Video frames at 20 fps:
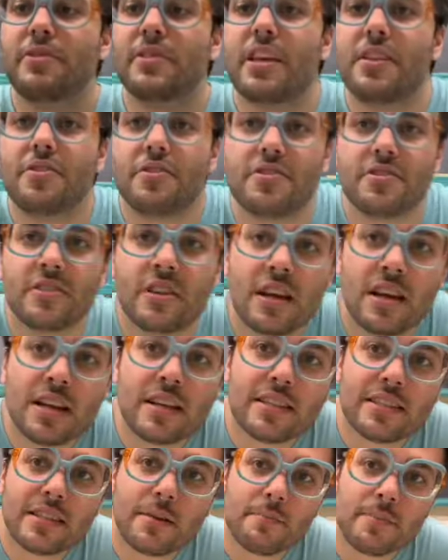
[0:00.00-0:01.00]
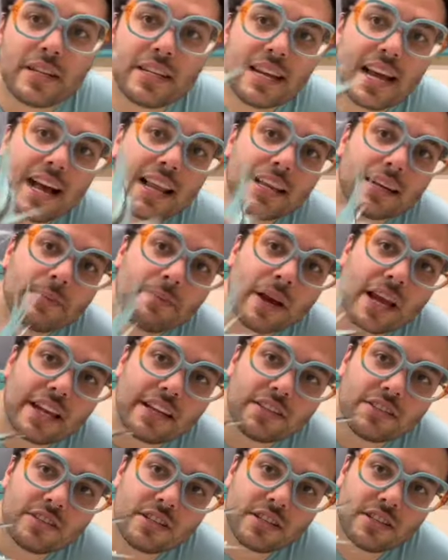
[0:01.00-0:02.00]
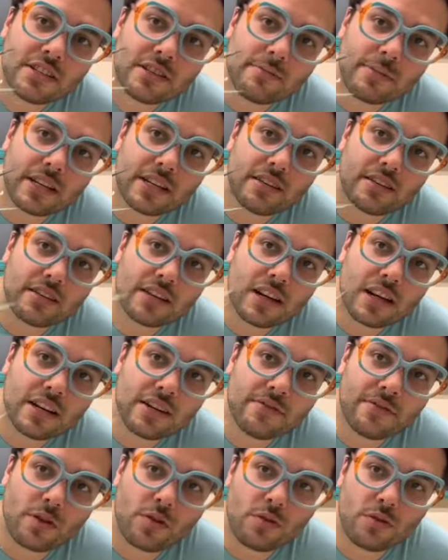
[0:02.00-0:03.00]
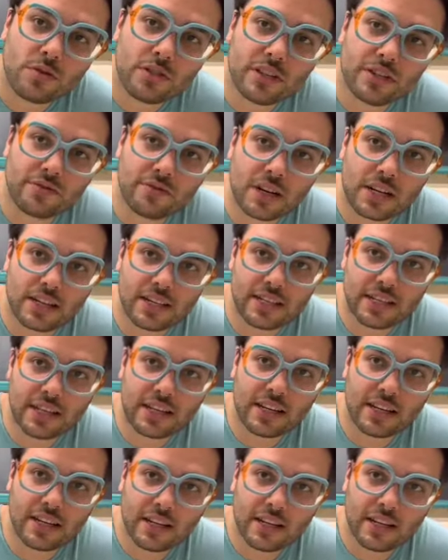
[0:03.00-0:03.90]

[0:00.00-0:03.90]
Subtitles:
and then there's some metallic paint just to make it look kind of old and rusty.